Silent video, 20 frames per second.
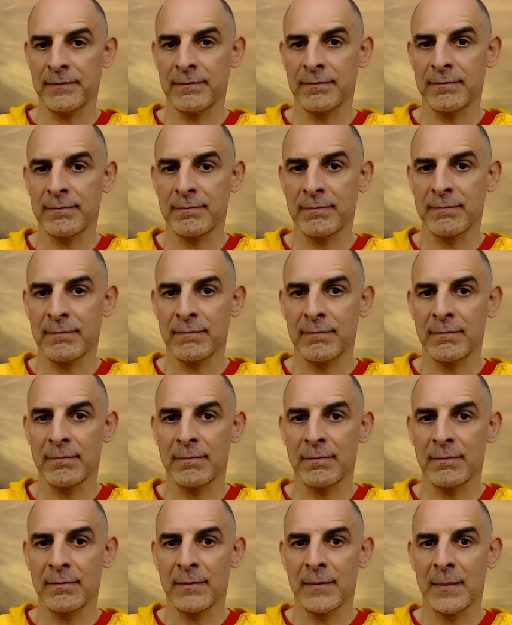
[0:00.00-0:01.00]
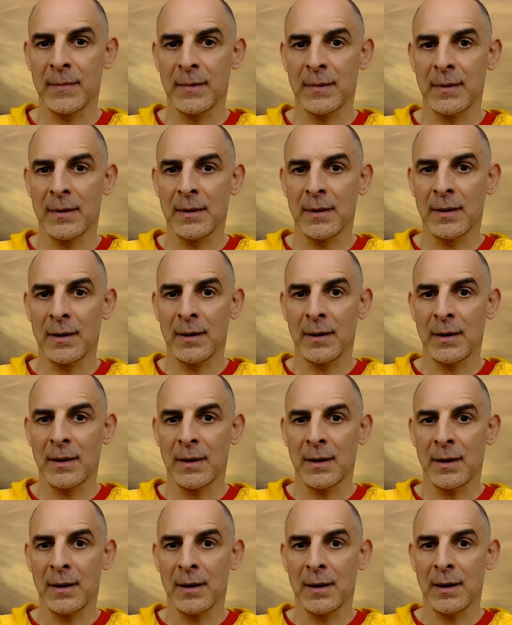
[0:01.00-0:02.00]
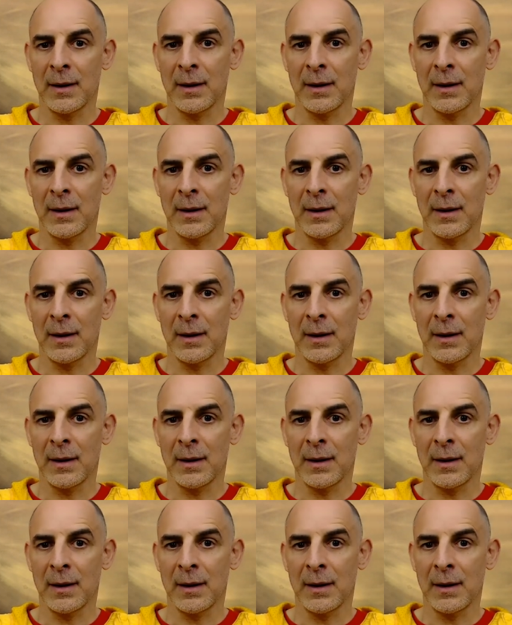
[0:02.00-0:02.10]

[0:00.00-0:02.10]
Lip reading: (silence)